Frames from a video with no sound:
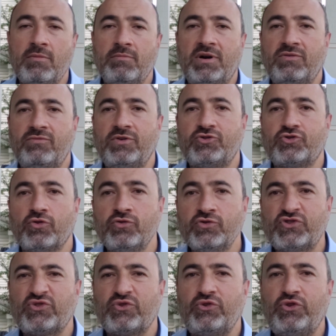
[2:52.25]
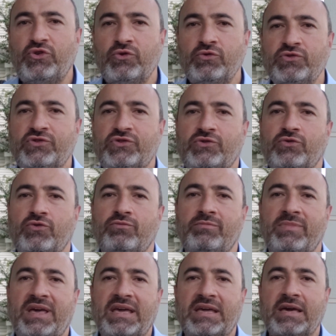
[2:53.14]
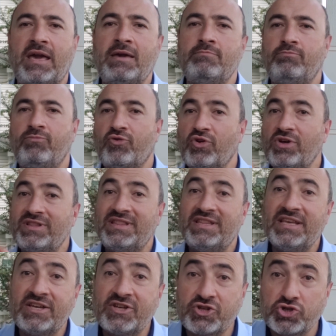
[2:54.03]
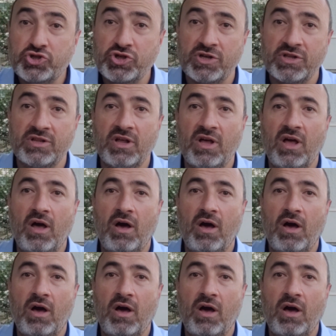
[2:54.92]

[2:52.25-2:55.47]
but which also used to make a prediction